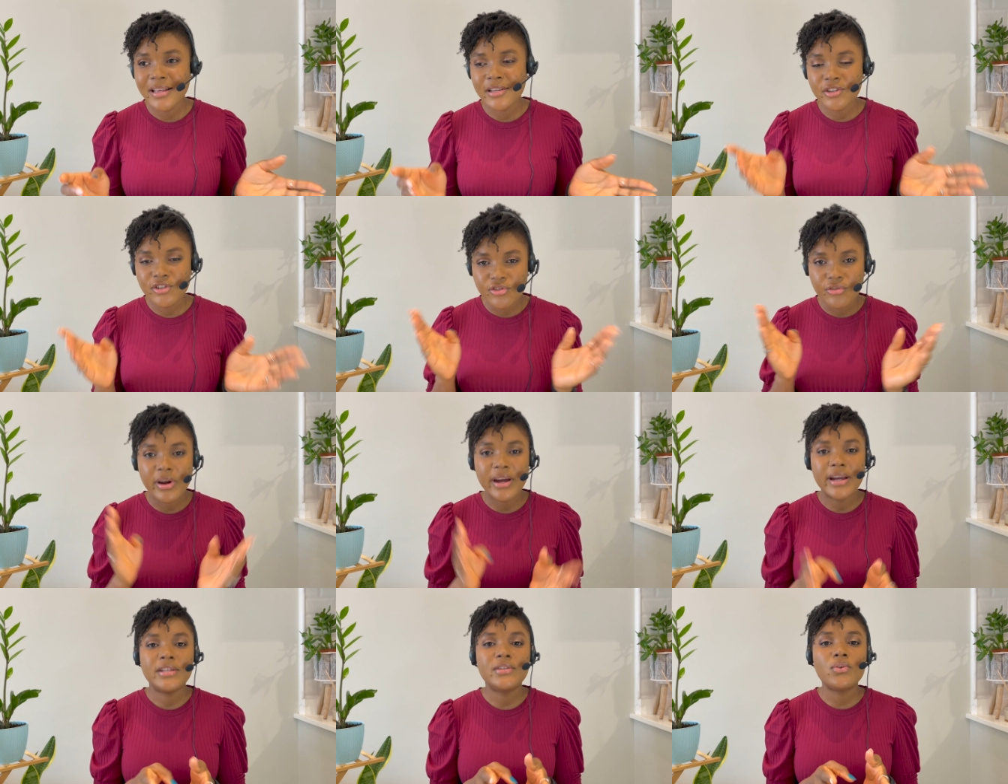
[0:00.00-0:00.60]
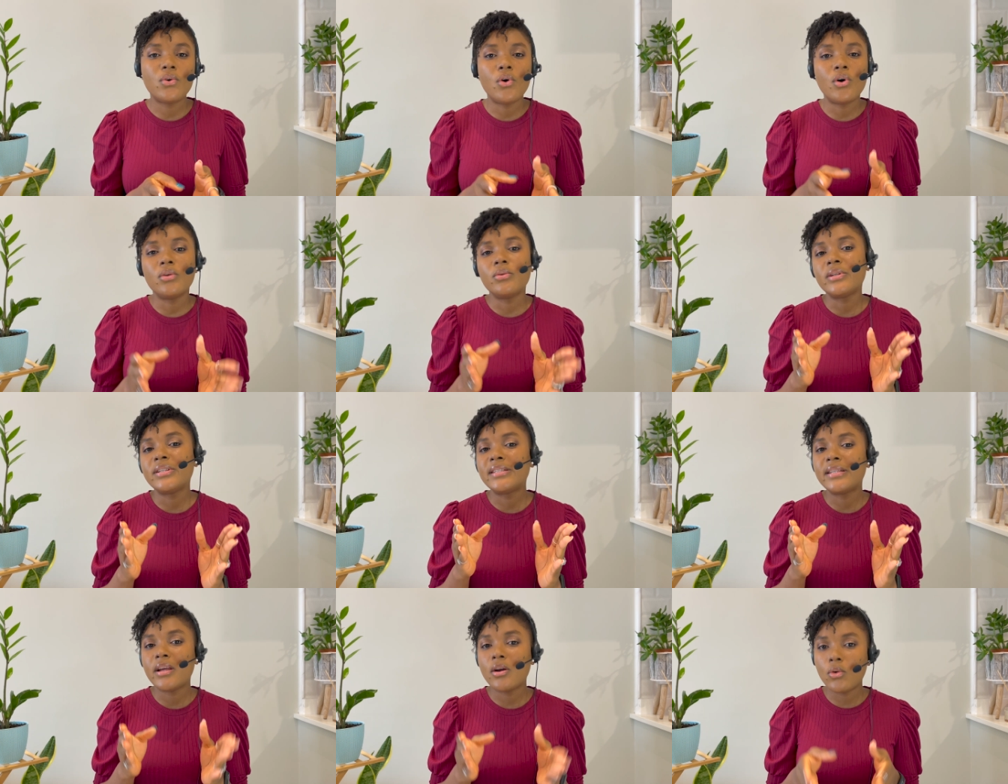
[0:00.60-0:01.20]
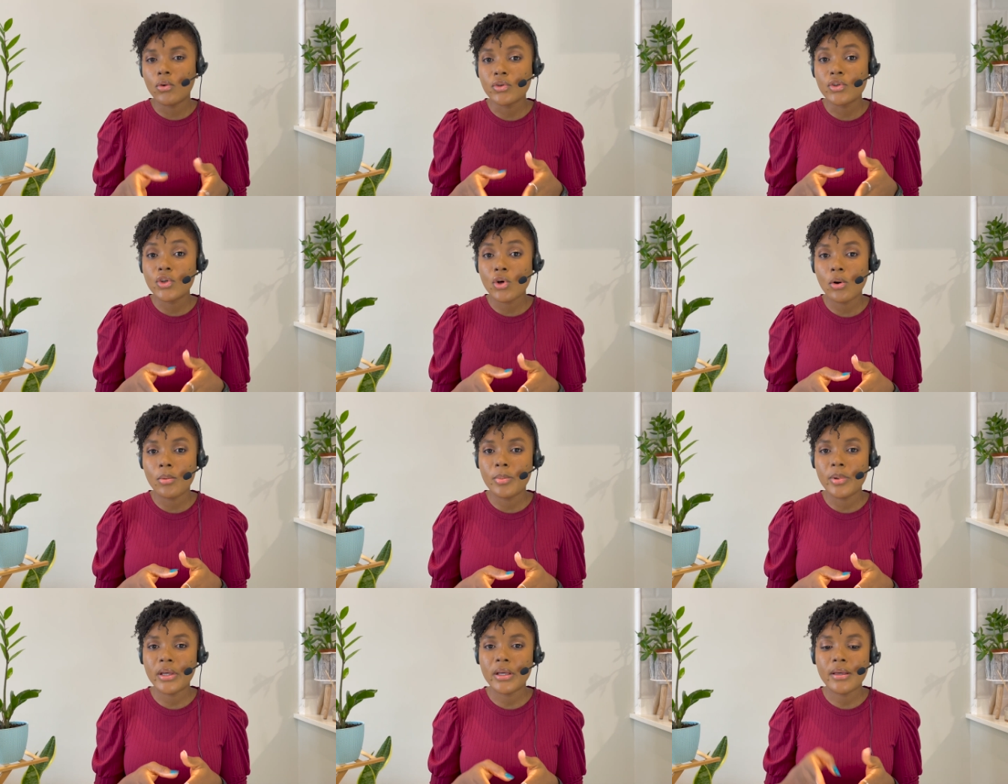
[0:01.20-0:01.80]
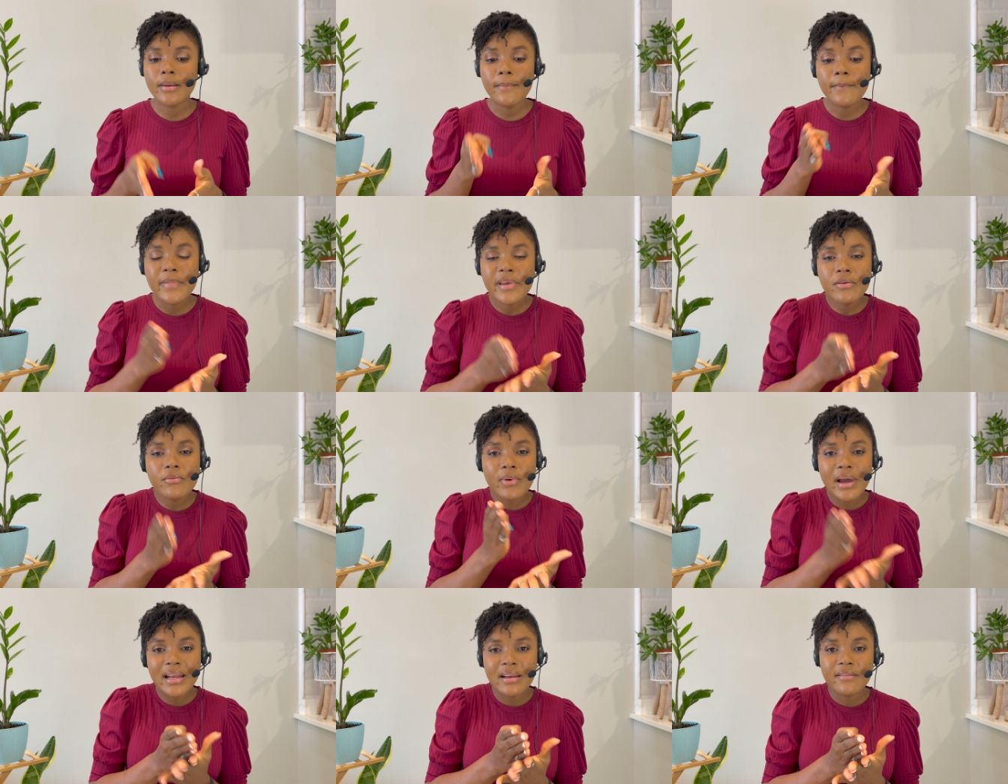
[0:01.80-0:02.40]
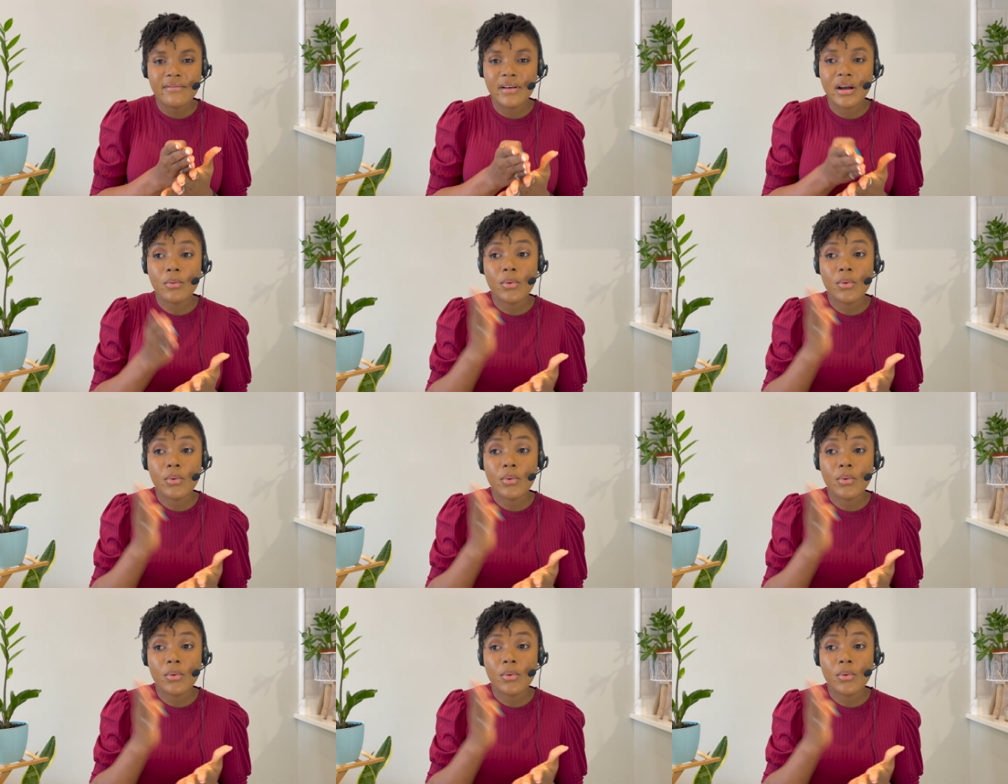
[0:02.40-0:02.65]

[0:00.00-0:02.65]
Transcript: Try to always stay on topic, be relevant.